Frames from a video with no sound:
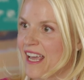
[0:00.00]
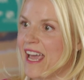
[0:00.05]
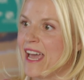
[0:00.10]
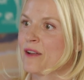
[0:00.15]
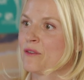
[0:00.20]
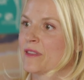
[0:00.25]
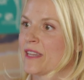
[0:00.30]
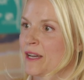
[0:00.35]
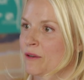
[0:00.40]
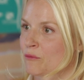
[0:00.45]

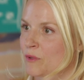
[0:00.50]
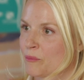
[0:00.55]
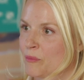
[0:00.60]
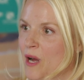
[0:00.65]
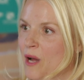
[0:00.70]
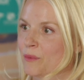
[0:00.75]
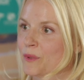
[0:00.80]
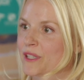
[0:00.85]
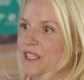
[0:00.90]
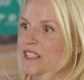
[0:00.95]
and that
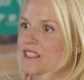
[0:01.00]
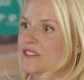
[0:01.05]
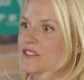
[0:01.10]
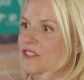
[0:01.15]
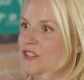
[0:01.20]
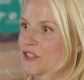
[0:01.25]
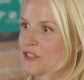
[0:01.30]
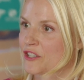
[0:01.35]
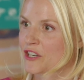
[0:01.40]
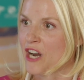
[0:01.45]
Republicans
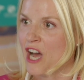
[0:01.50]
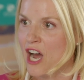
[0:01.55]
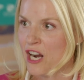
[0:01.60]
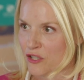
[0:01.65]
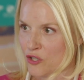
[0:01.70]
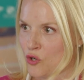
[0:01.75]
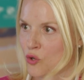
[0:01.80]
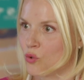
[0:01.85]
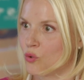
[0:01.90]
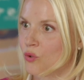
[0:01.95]
are
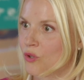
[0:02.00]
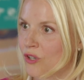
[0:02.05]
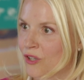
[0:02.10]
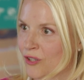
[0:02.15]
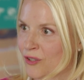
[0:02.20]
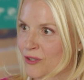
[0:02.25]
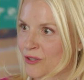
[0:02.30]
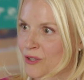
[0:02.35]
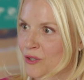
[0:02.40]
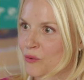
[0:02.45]
not
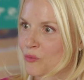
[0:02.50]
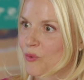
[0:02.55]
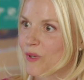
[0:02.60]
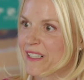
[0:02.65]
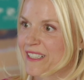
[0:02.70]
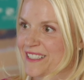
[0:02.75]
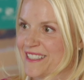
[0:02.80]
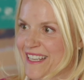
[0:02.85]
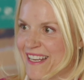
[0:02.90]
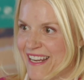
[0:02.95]
cool when
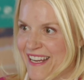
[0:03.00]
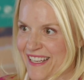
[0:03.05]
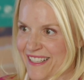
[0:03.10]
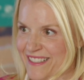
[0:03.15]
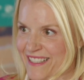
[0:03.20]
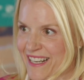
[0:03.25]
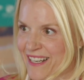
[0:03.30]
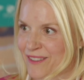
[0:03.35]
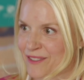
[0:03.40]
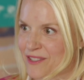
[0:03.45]
it's
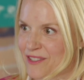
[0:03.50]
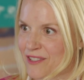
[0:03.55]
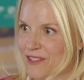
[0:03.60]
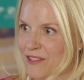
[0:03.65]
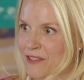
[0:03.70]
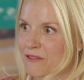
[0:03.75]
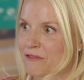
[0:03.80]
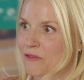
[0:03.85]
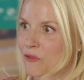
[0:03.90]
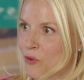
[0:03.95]
handouts
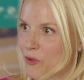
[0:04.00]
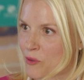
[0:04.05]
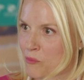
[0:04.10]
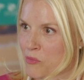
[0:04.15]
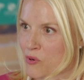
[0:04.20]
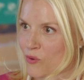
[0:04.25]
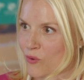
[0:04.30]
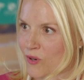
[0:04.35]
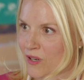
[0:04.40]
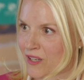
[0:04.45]
for the
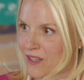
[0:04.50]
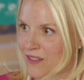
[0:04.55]
poor.